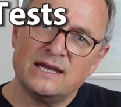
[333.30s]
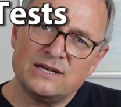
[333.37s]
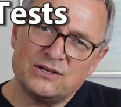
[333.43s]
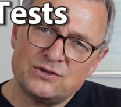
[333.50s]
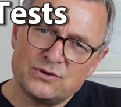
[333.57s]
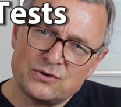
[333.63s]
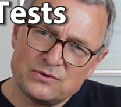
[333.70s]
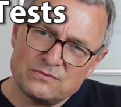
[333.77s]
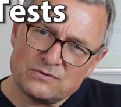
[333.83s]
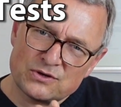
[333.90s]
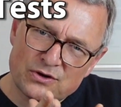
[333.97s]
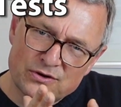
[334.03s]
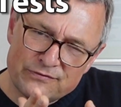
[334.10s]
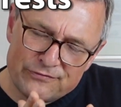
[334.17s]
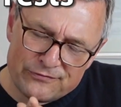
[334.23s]
to
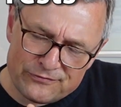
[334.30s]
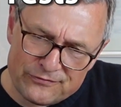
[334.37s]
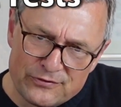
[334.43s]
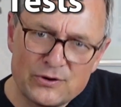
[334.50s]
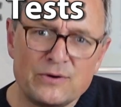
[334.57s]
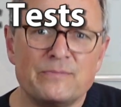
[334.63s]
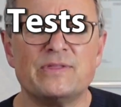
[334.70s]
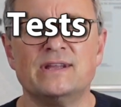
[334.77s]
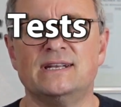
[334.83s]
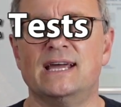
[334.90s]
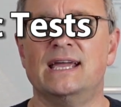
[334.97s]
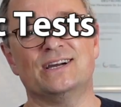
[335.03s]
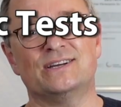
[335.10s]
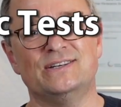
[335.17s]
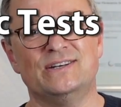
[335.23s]
confirm the
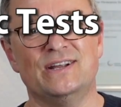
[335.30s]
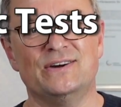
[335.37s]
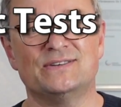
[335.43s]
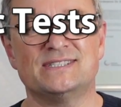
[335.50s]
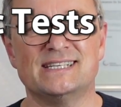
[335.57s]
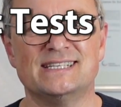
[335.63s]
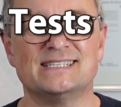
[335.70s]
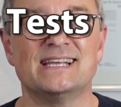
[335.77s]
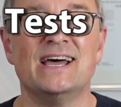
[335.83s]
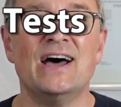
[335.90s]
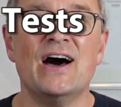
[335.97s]
diagnosis